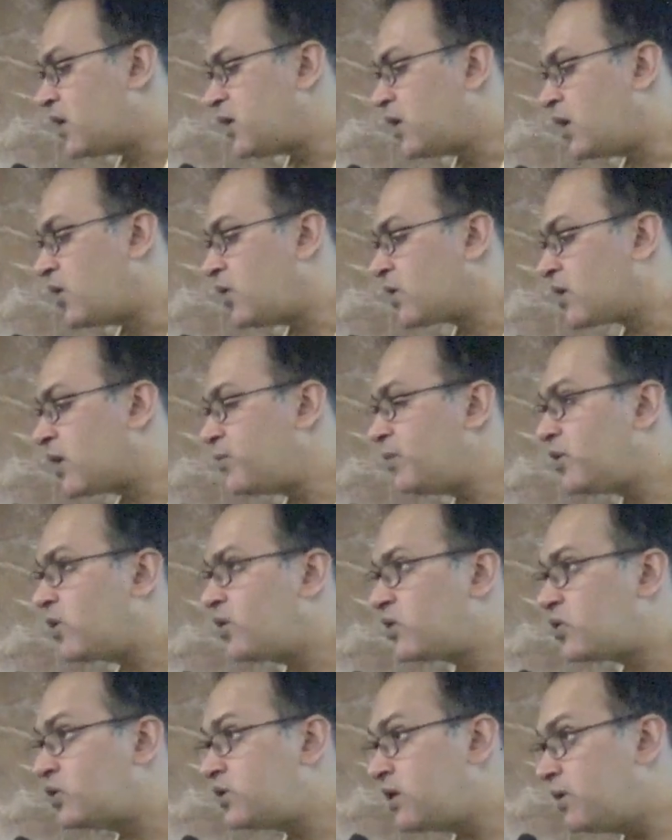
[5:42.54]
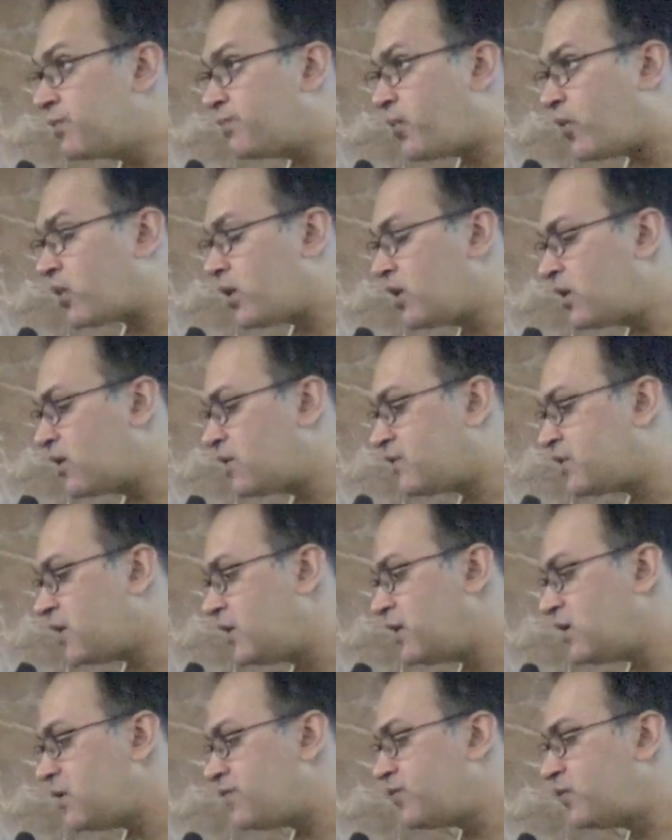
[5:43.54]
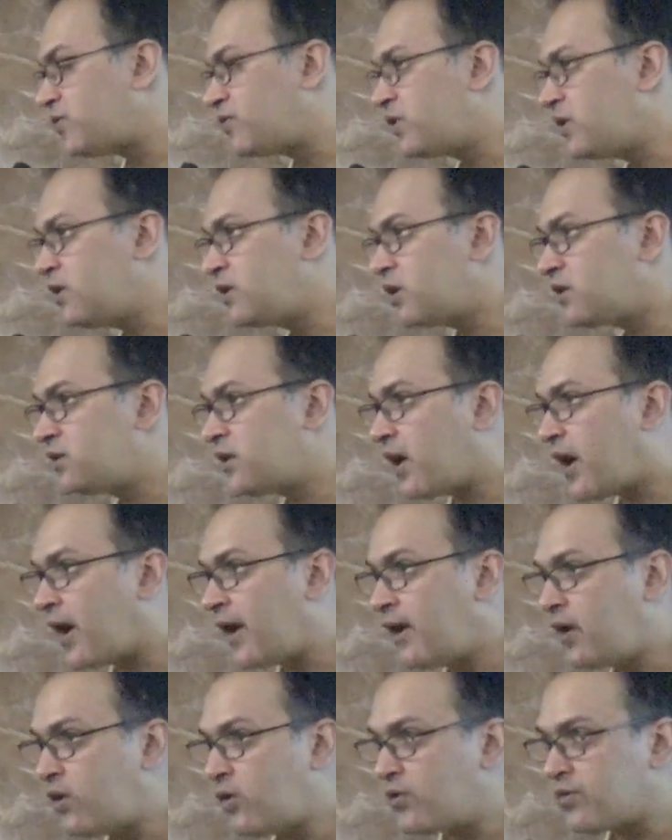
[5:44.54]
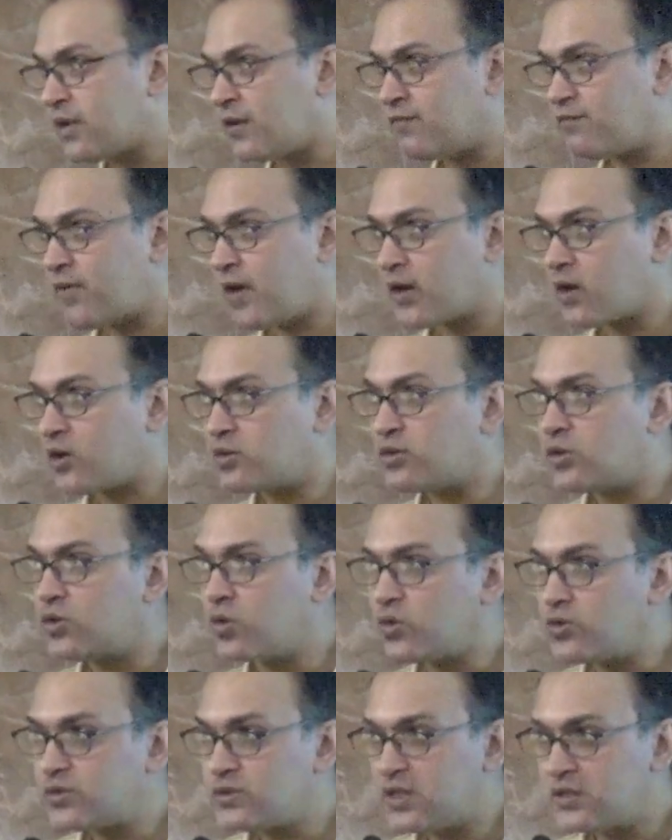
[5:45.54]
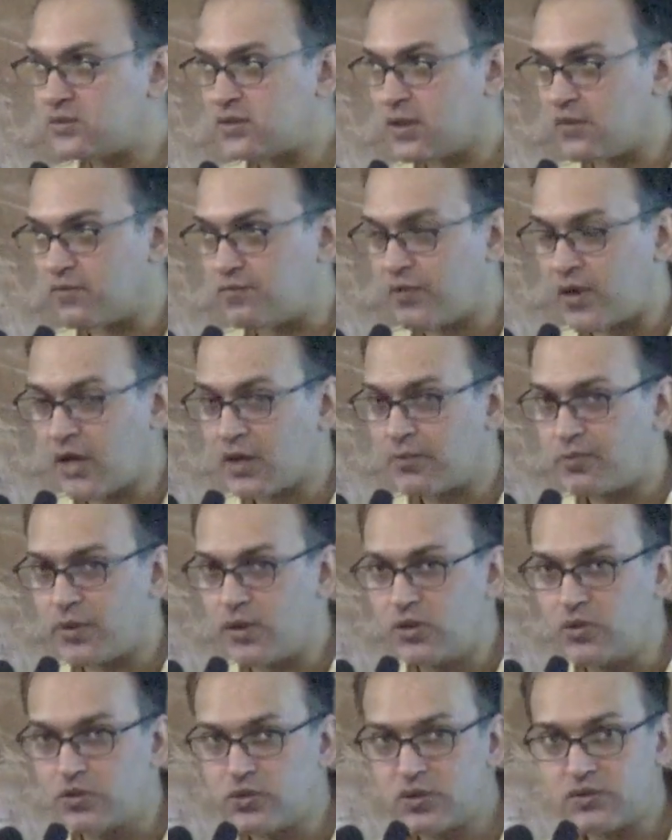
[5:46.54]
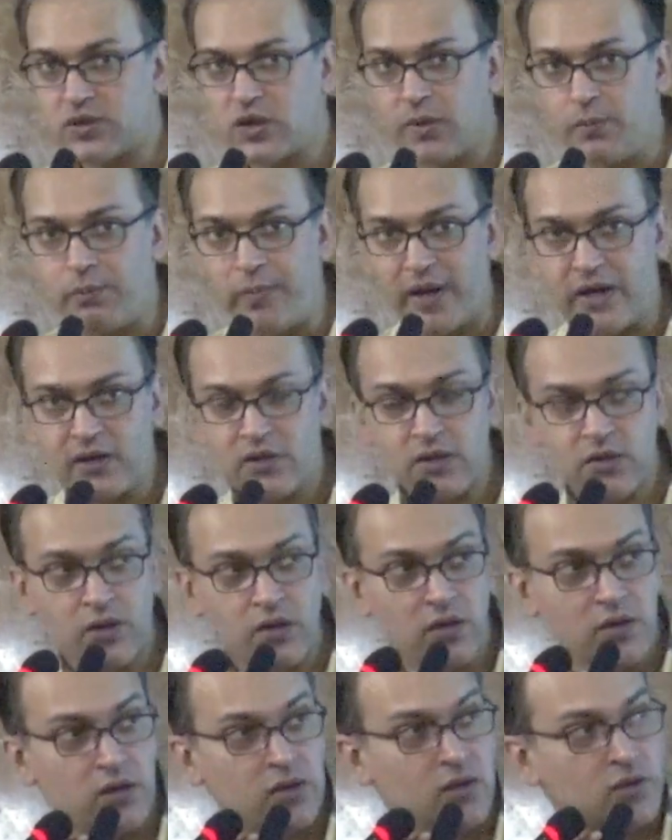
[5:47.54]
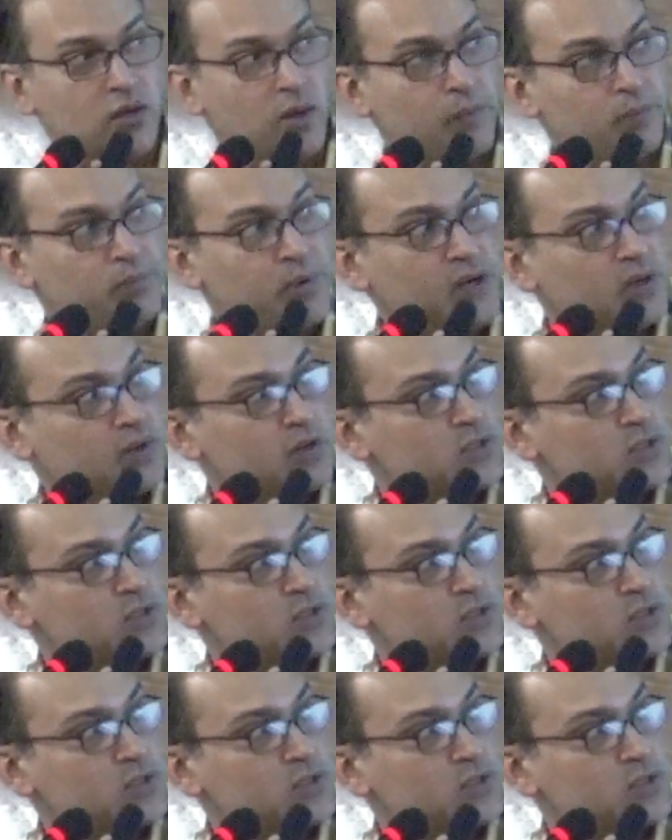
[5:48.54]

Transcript: Now, coming on to the important result, if you see here, the high dose MVAC or the dose dense MVAC produces a better complete